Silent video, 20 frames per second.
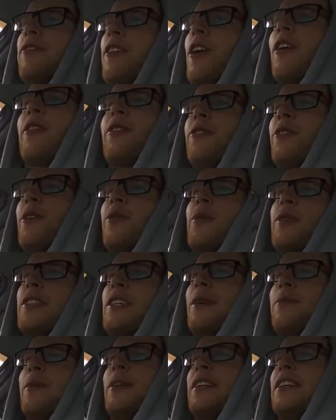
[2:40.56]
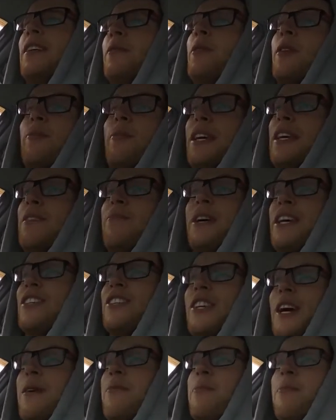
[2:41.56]
followed through with something. I'm going to be in the
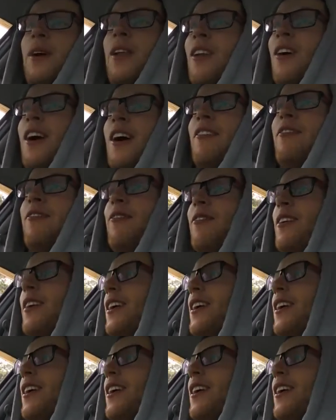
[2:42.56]
best shape of my life.